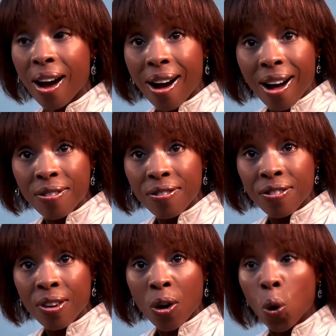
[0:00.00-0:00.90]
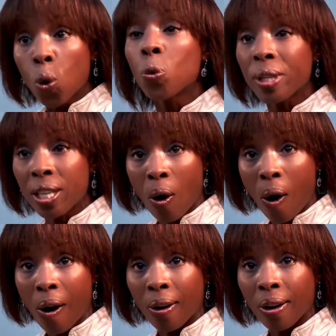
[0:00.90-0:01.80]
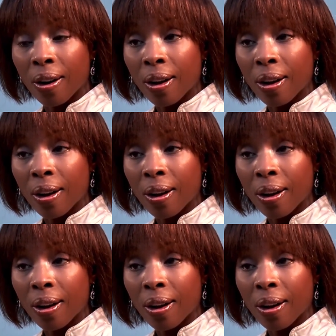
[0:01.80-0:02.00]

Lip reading: of who we are